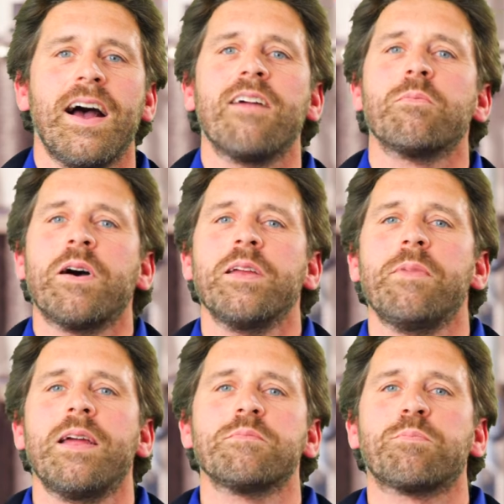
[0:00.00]
Hi everybody,
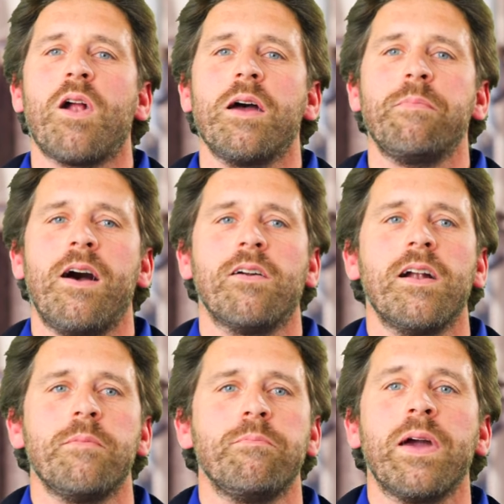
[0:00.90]
my name is Brian
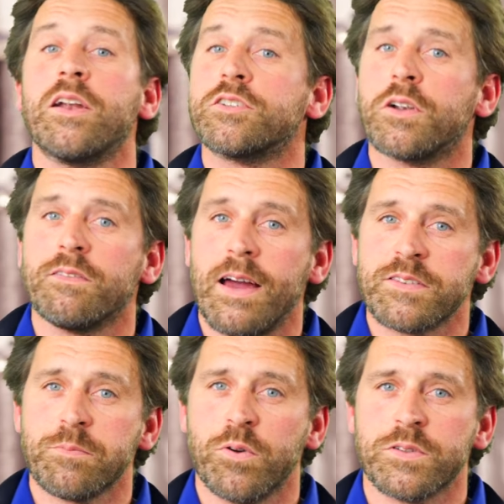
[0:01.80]
Maurer. I'm manager of life
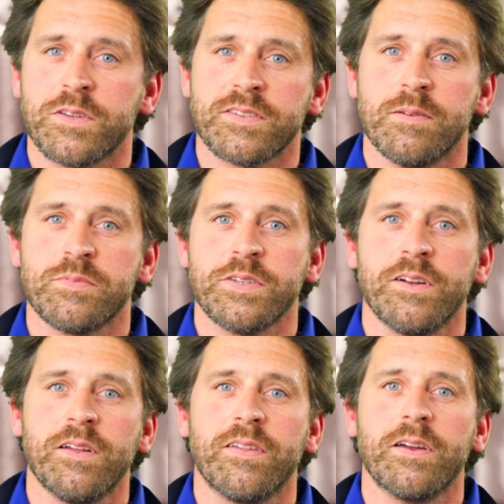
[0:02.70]
support systems
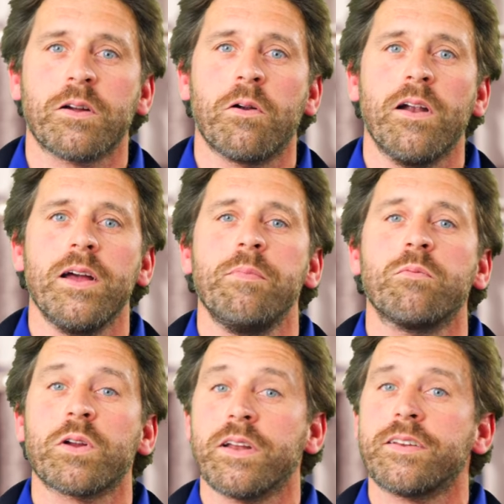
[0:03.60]
here at the aquarium,
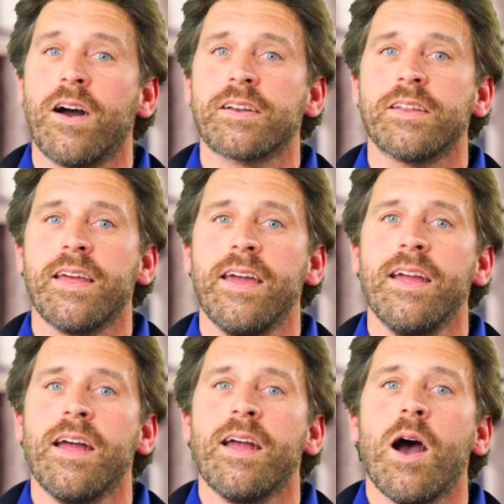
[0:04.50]
and we're going to talk
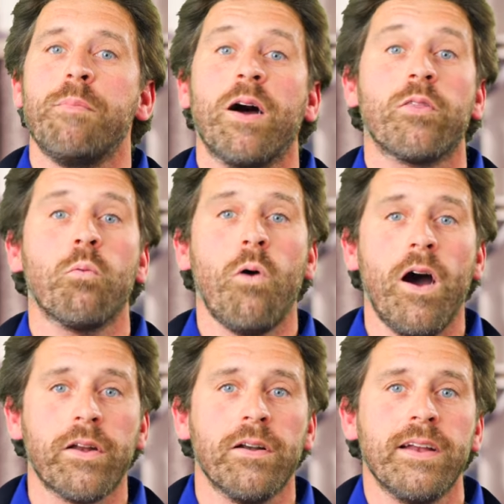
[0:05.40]
today about the
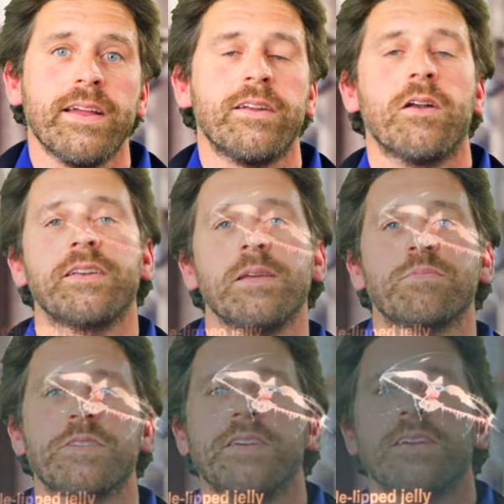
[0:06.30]
water in our deep sea